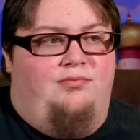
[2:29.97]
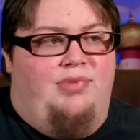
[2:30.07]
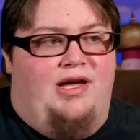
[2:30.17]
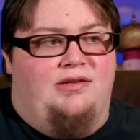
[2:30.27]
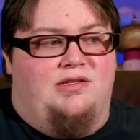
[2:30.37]

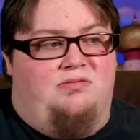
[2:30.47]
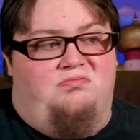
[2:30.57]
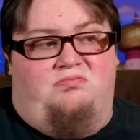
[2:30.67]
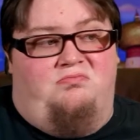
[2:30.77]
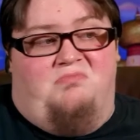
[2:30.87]
but
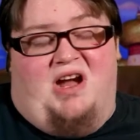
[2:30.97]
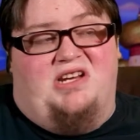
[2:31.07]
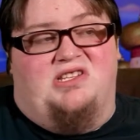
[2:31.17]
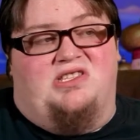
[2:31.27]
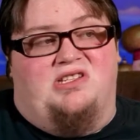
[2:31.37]

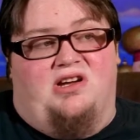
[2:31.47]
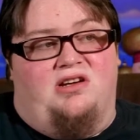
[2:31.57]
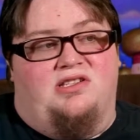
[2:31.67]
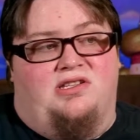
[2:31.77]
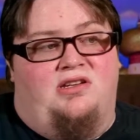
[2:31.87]
minus the
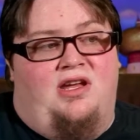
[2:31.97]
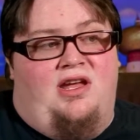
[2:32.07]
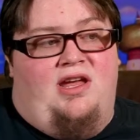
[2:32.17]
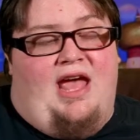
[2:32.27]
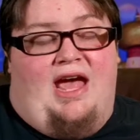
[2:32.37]
ducks and
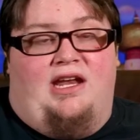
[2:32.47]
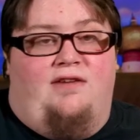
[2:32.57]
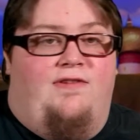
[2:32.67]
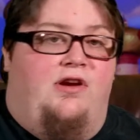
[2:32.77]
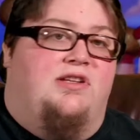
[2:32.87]
adding
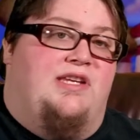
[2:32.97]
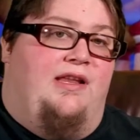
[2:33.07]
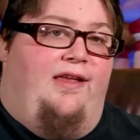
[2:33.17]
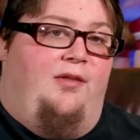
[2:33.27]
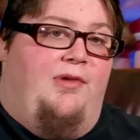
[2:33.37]
a fairy
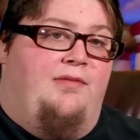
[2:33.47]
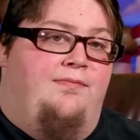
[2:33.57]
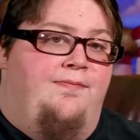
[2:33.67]
tale element.